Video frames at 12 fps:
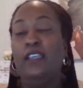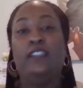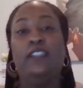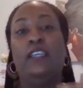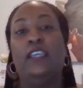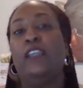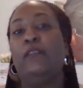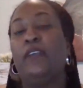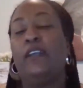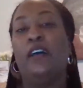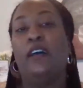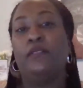the enemy
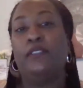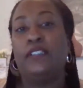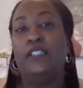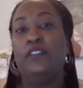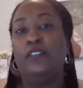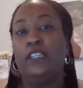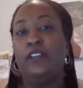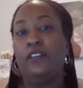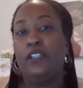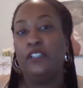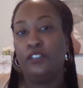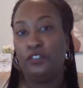comes to steal, kill,
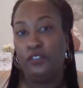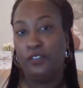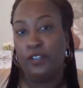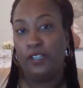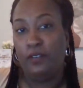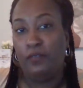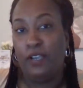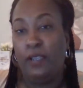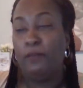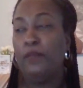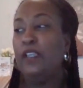and destroy, right?